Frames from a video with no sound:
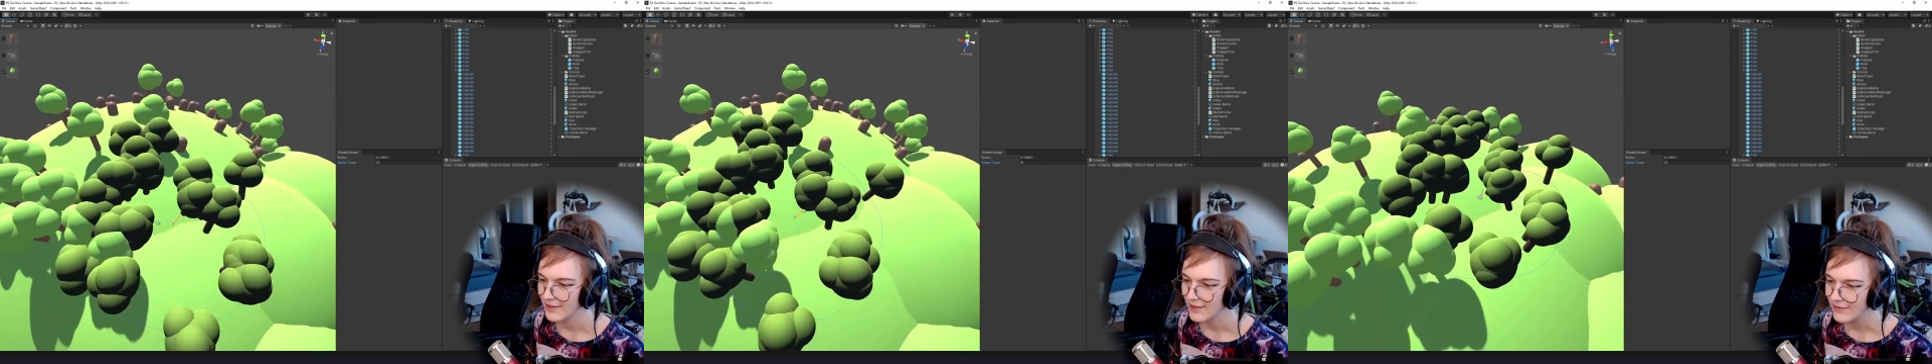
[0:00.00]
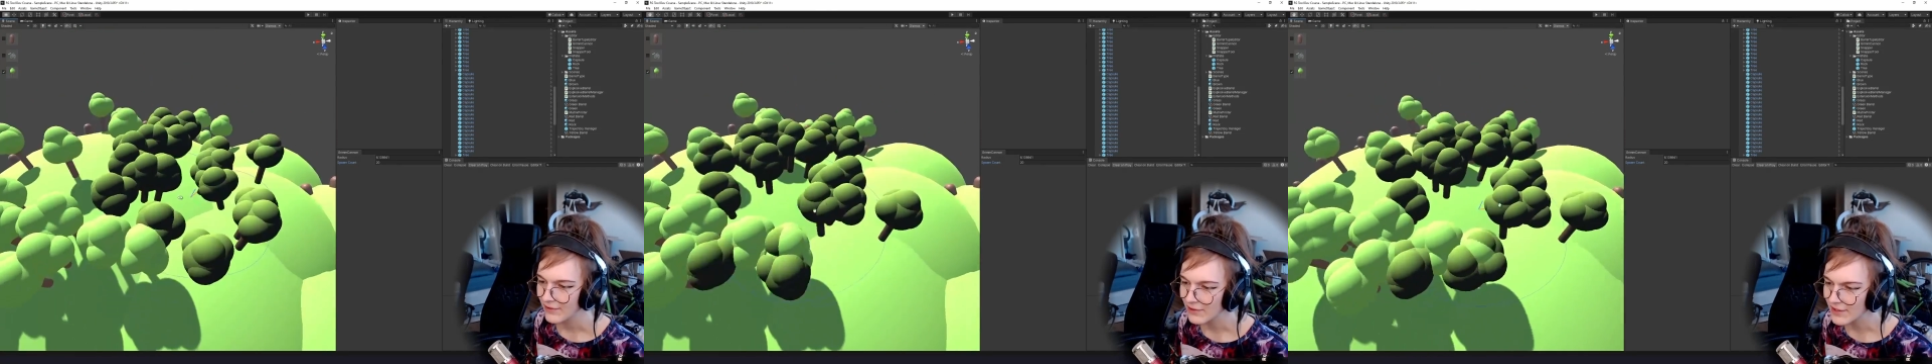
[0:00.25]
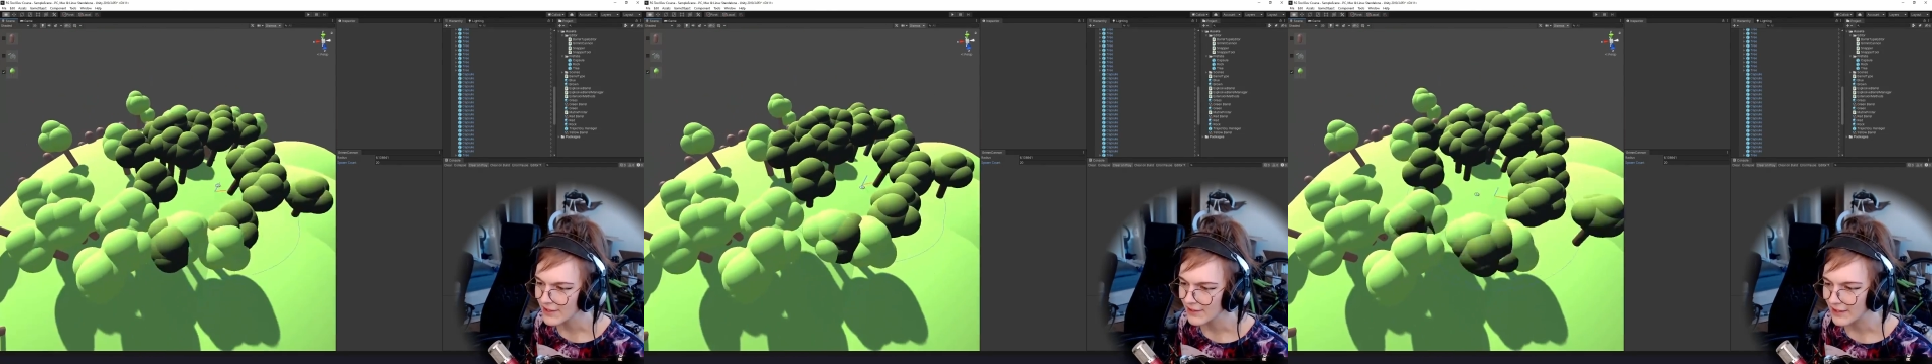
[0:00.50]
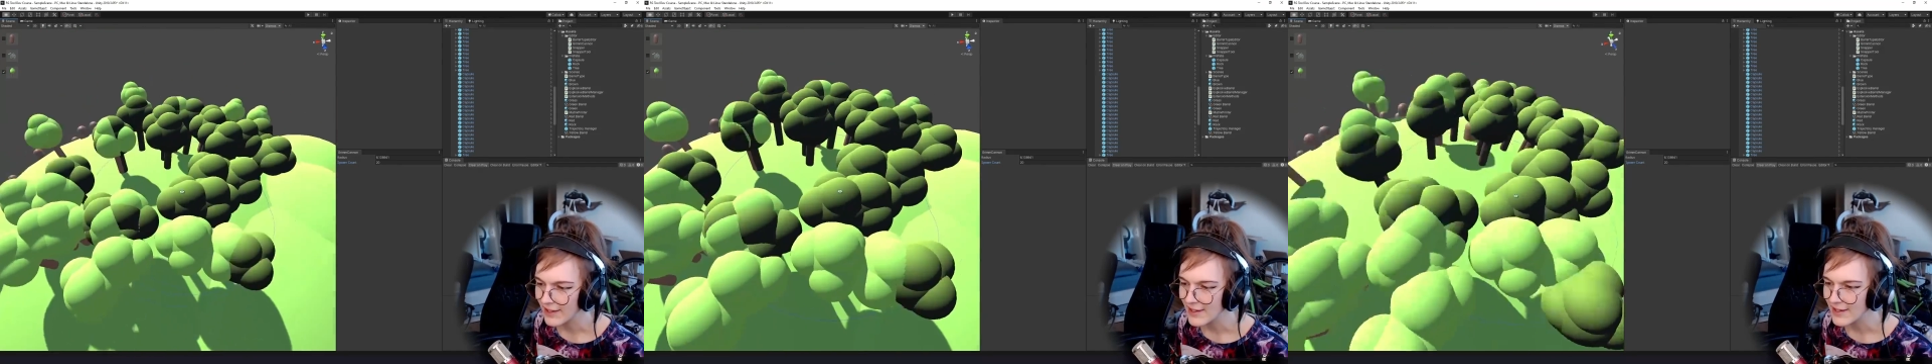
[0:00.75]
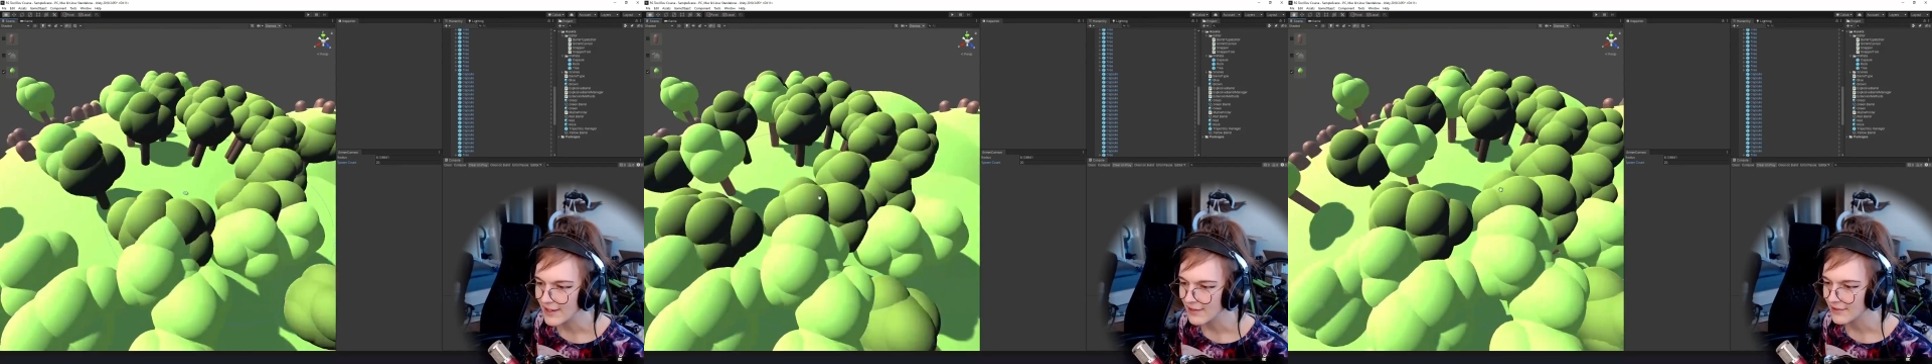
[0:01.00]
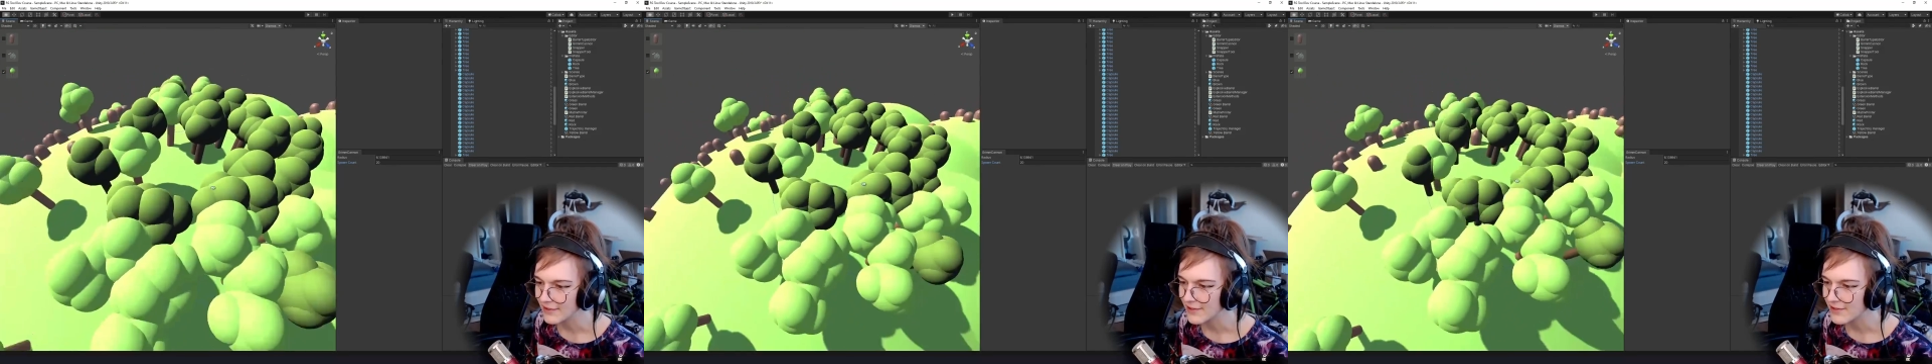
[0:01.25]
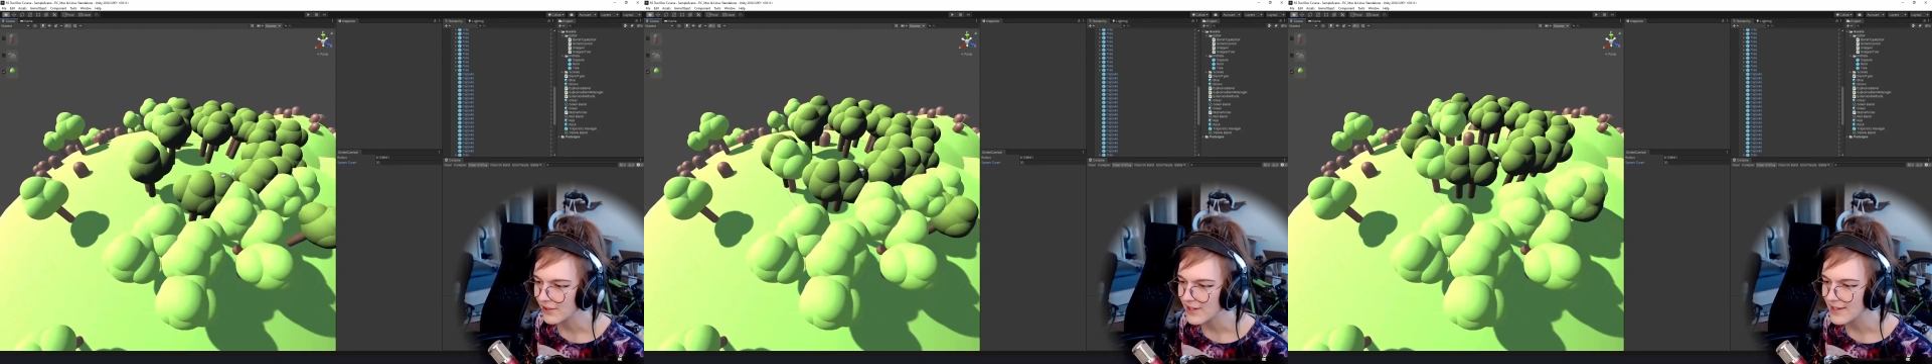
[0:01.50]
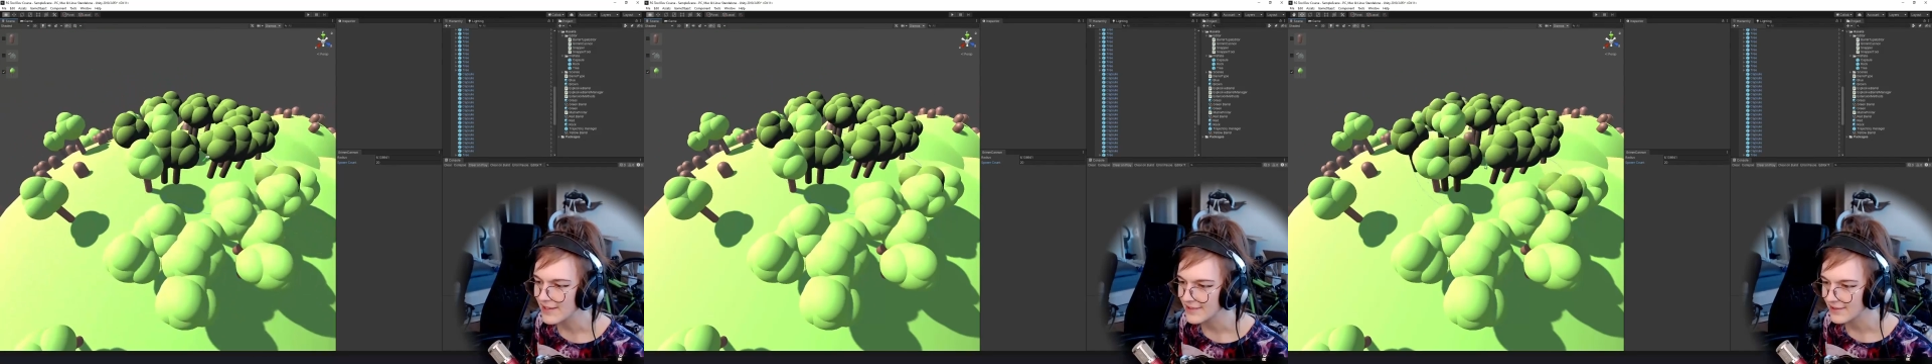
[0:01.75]
if you look at the lighting on the
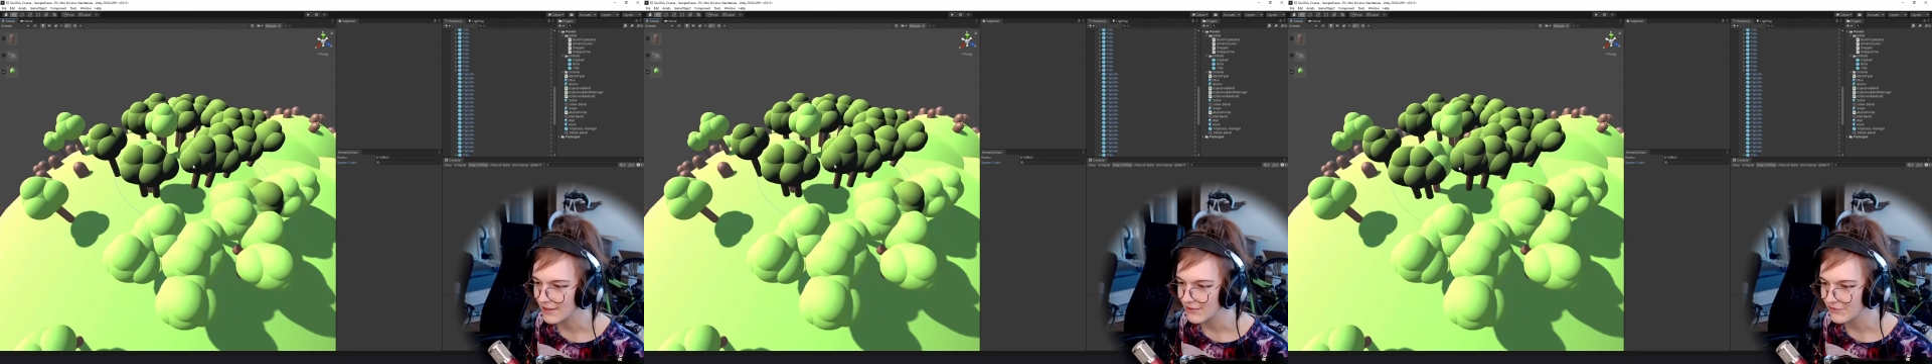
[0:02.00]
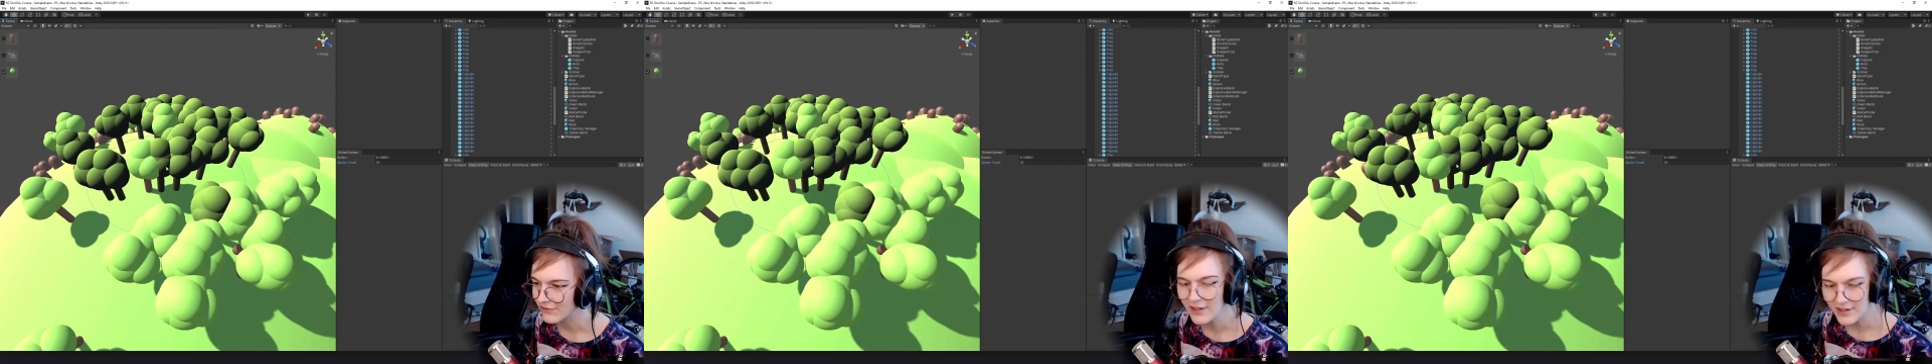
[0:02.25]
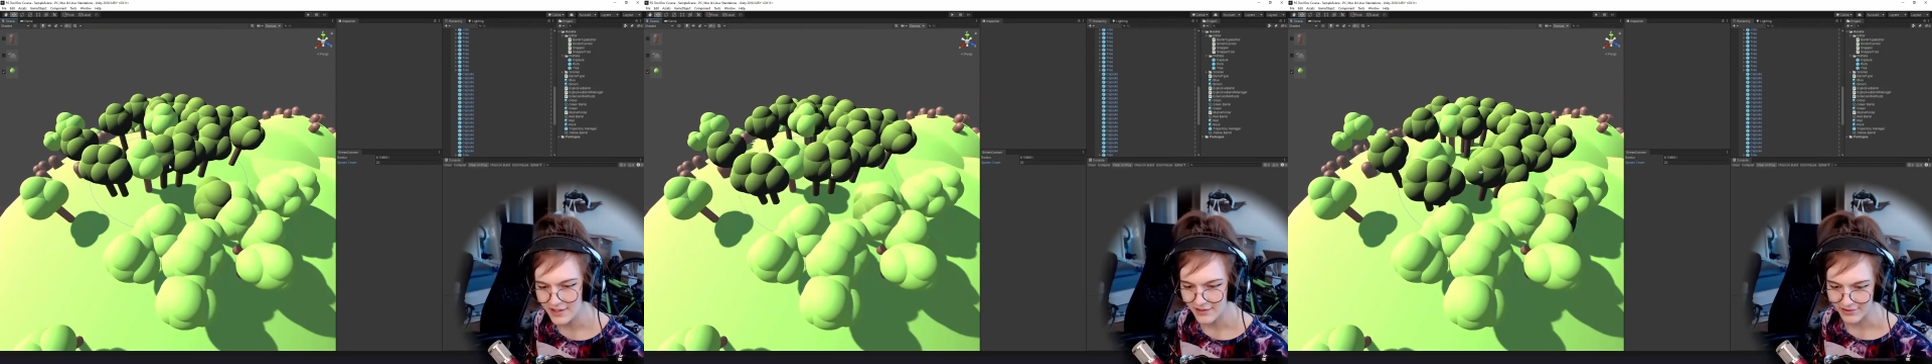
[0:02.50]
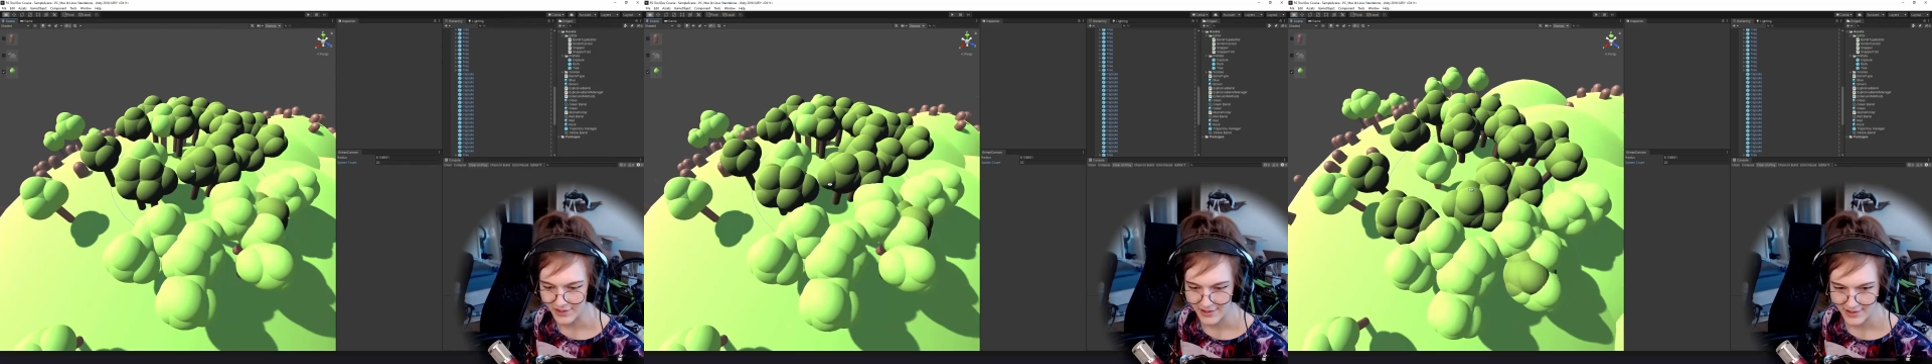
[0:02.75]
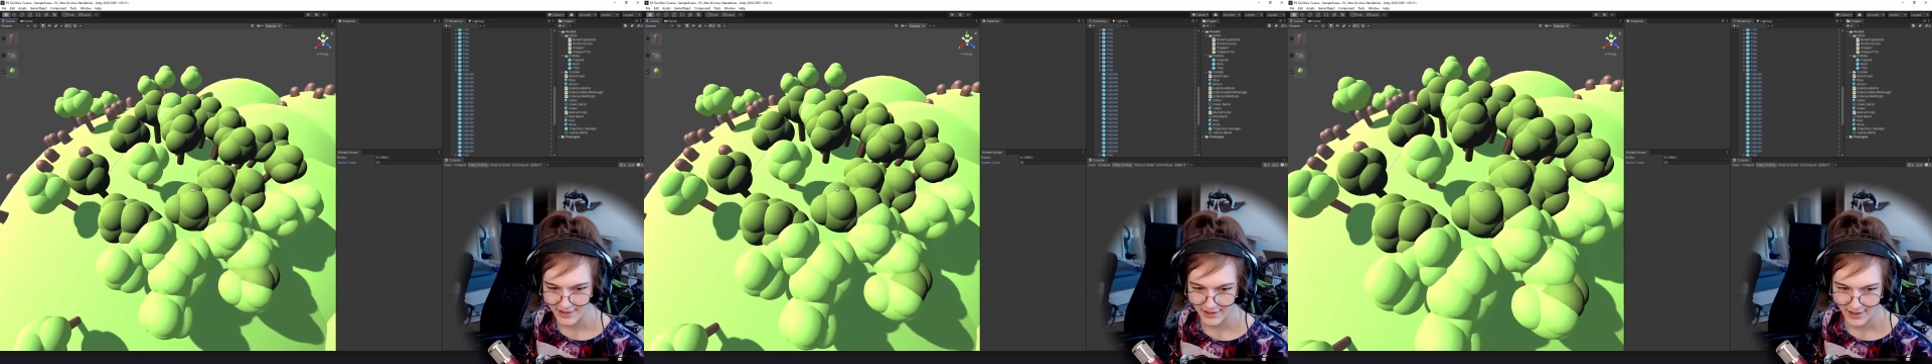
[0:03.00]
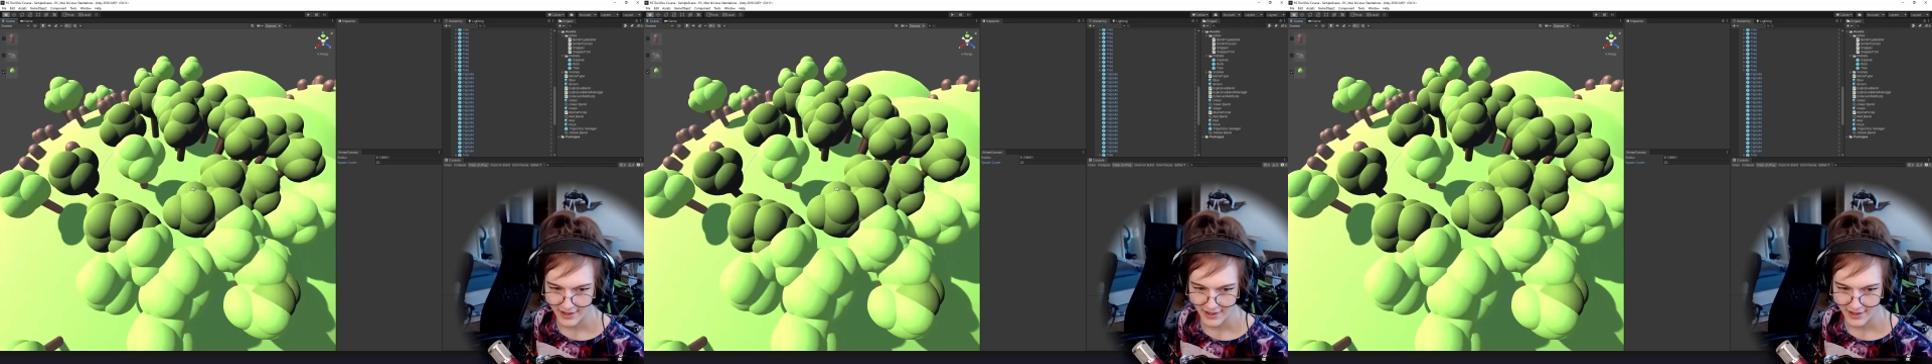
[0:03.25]
trees, they're very different.